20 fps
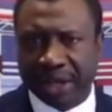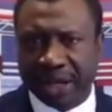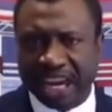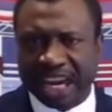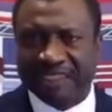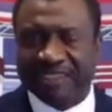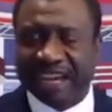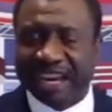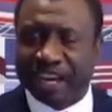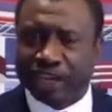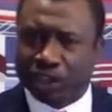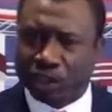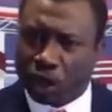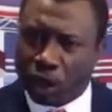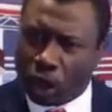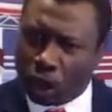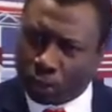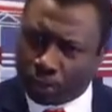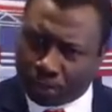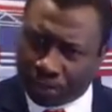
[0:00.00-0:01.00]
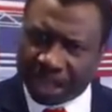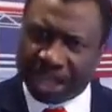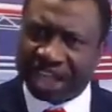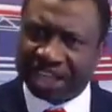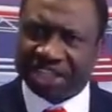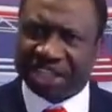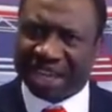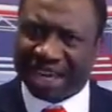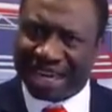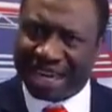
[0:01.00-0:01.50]
If there is no
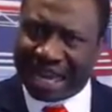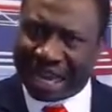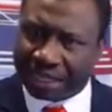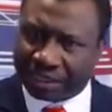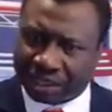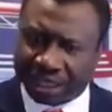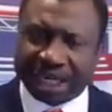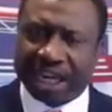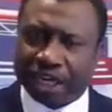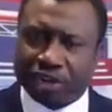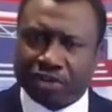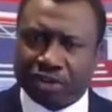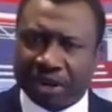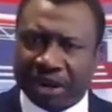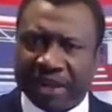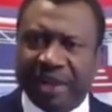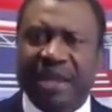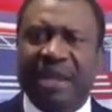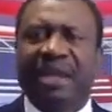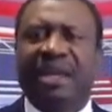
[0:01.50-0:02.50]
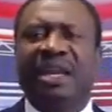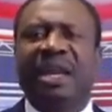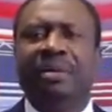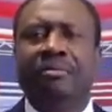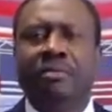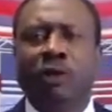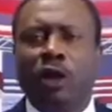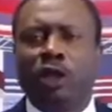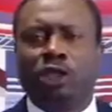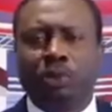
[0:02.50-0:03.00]
peace in our territory, there
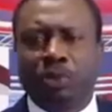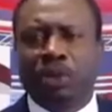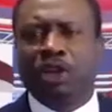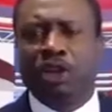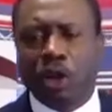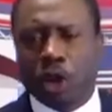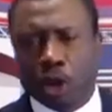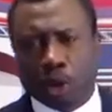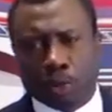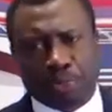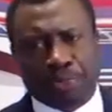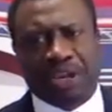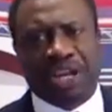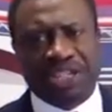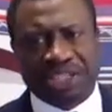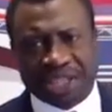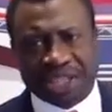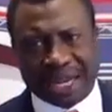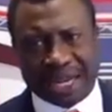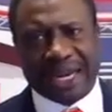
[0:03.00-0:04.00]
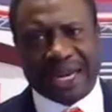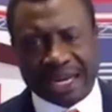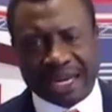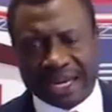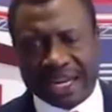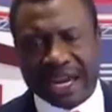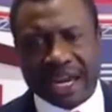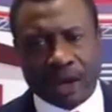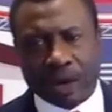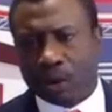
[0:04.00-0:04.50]
must be no peace in
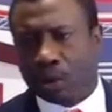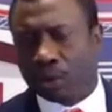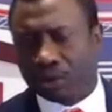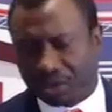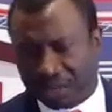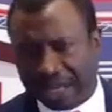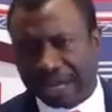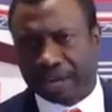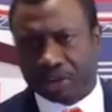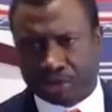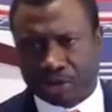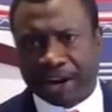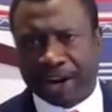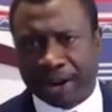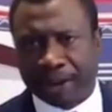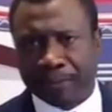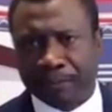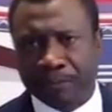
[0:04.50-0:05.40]
their own territory.